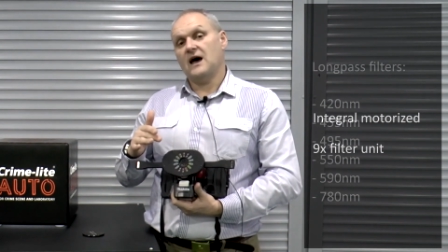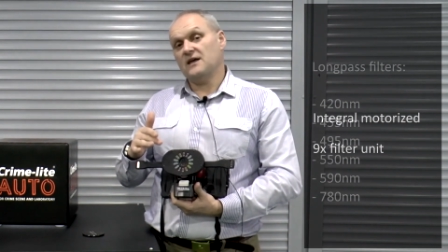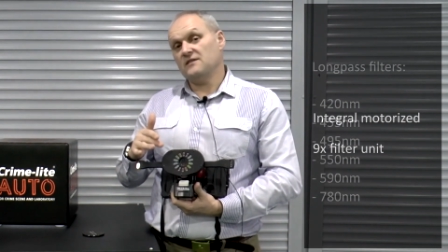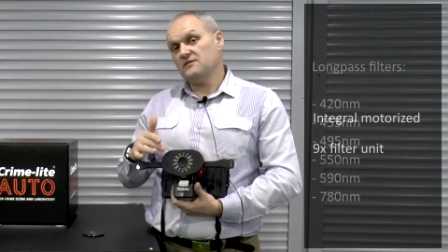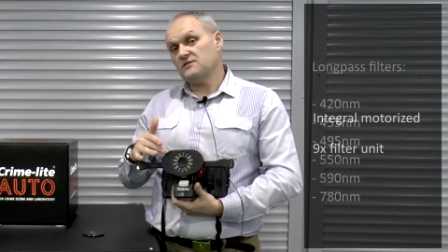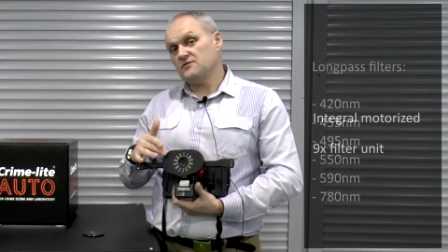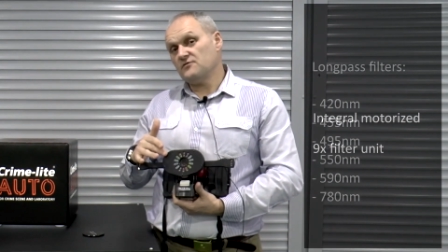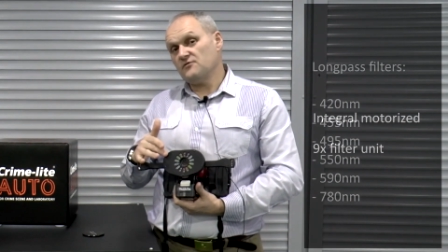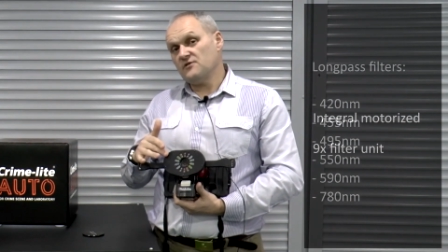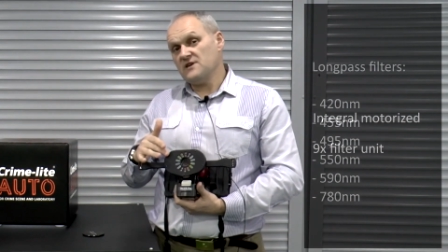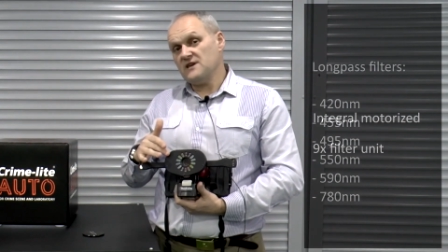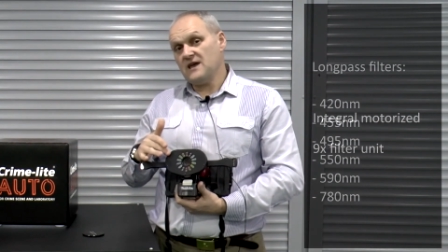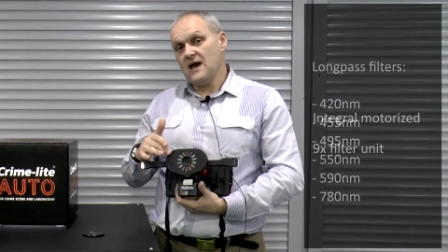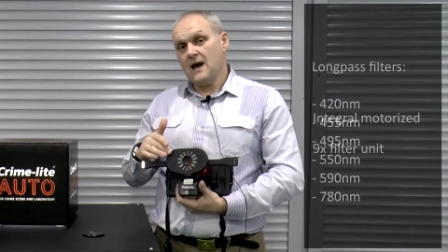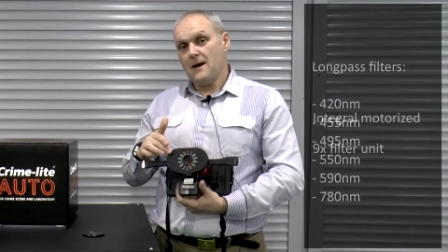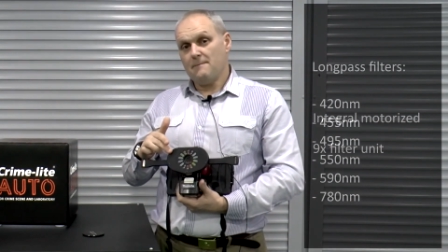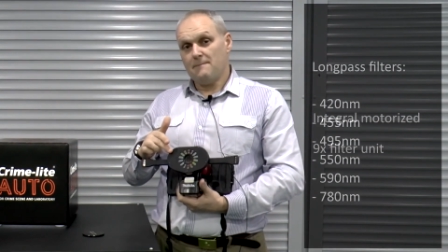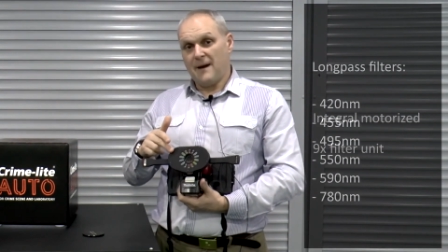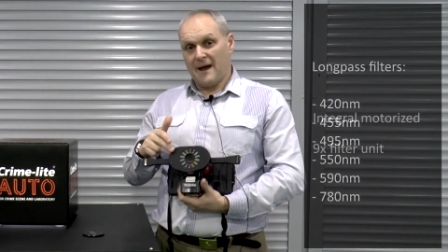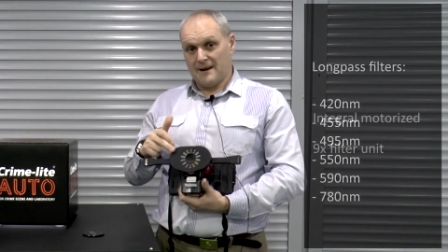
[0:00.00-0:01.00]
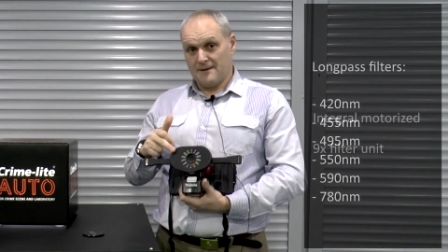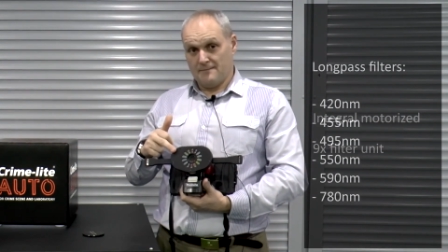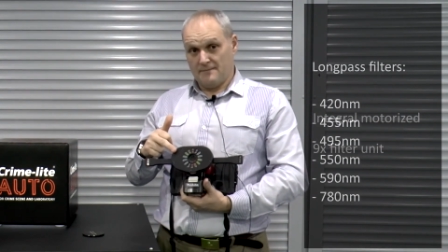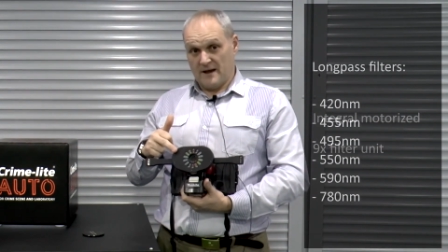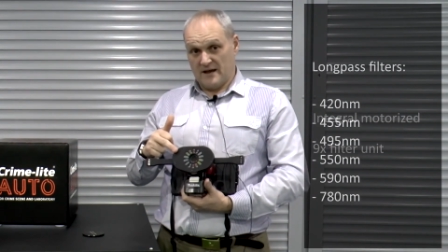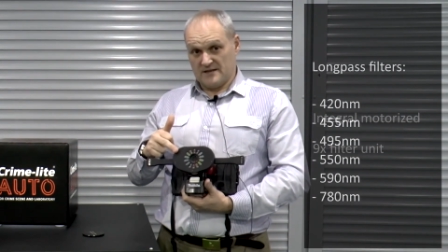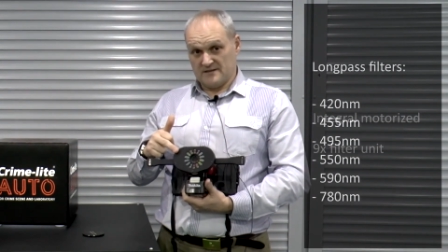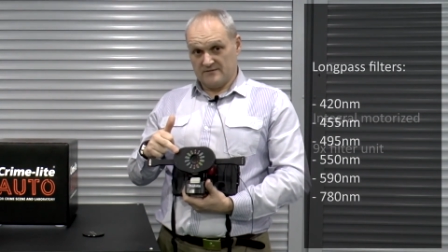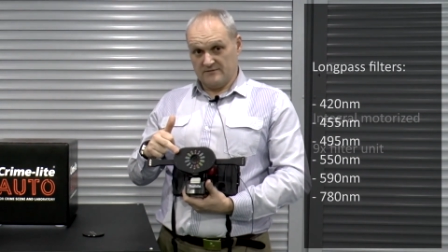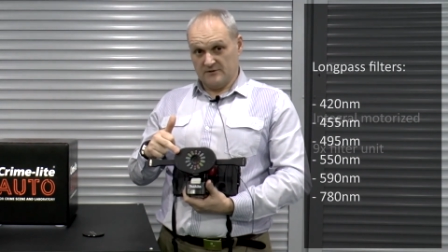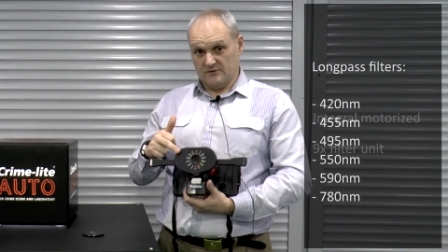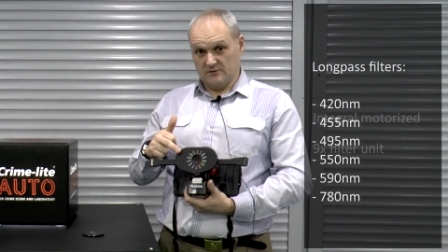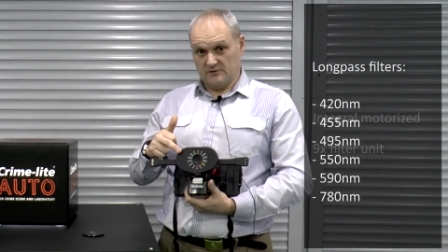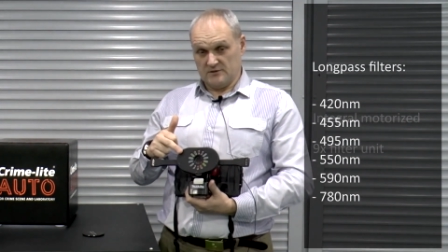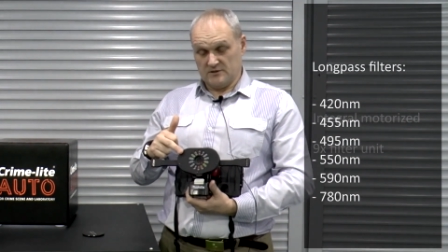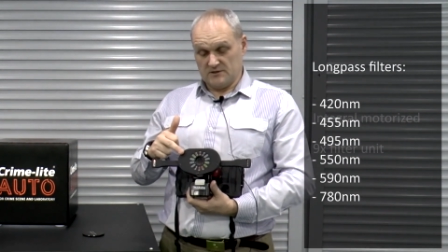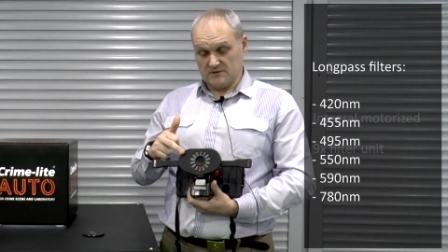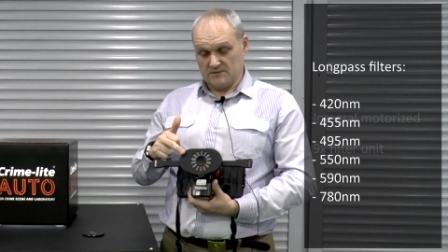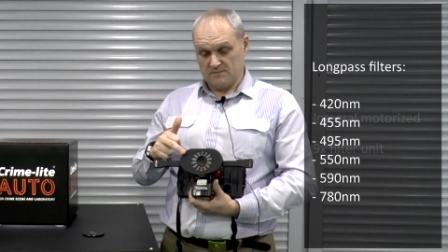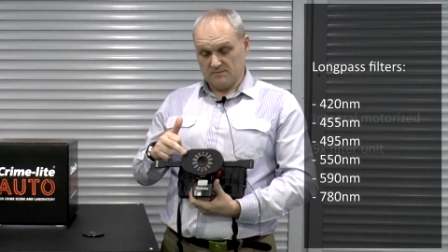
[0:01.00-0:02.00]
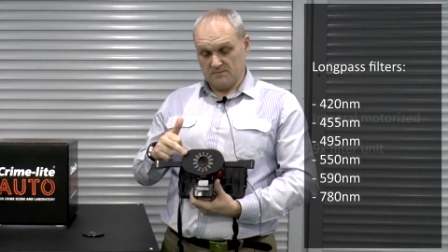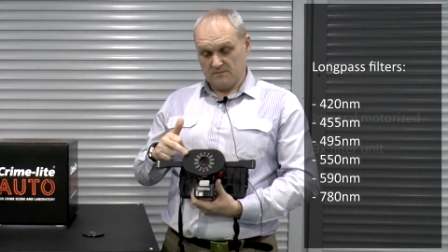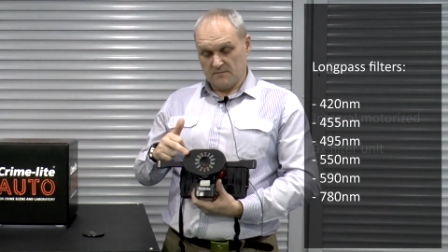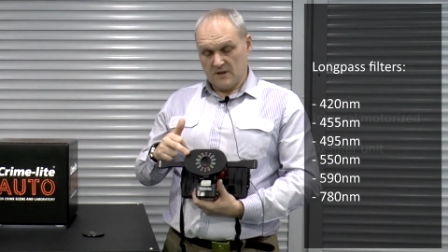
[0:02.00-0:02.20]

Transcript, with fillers: and three band pass filters.